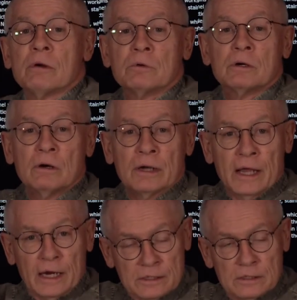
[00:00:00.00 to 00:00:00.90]

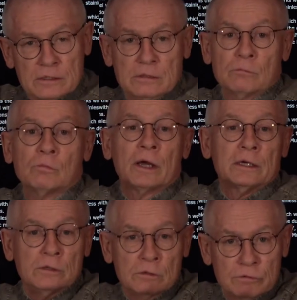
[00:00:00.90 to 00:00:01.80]
collectors
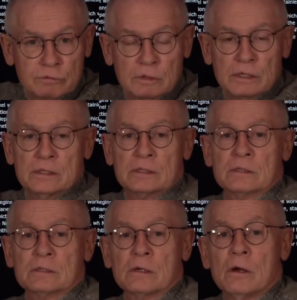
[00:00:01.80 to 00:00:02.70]
like you, for
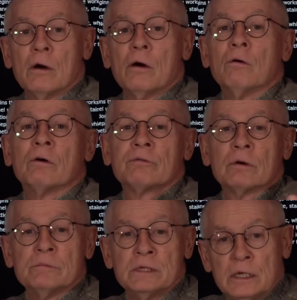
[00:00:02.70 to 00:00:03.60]
instance, or
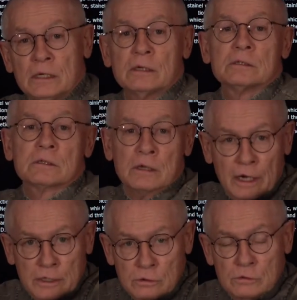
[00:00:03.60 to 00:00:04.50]
from dealers
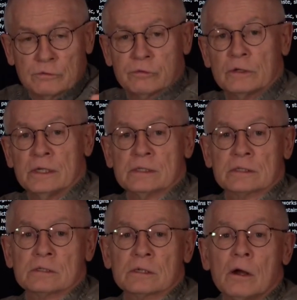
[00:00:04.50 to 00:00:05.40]
like you, for
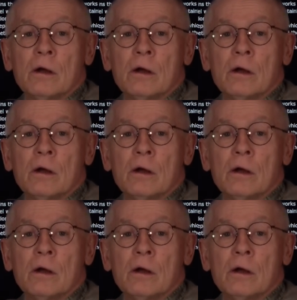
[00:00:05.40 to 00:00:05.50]
instance,